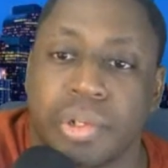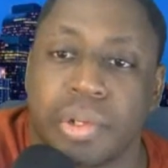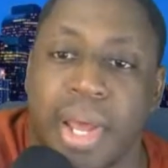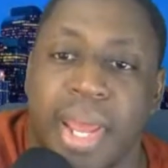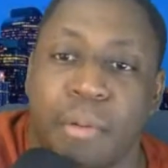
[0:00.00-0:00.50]

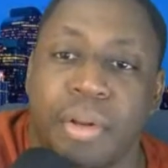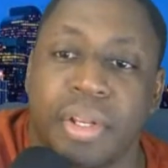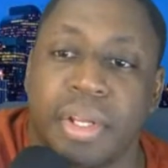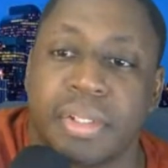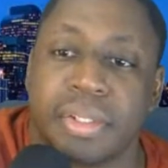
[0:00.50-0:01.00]
I hate when it
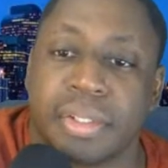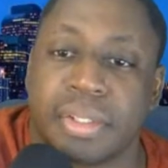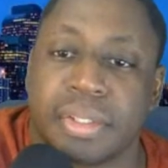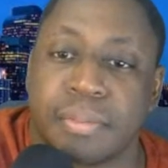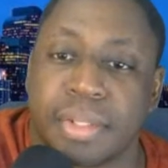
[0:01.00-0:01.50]
does this.
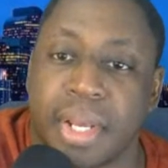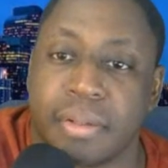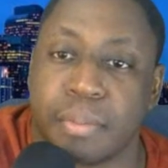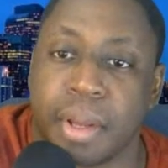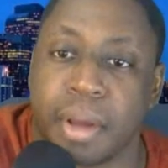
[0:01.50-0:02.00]
Sometimes
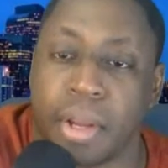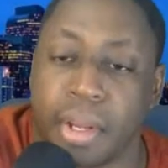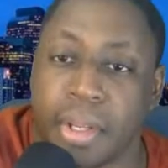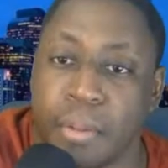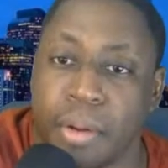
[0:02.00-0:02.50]
my okay,
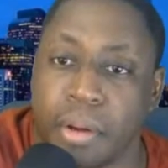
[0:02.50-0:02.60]
here we go.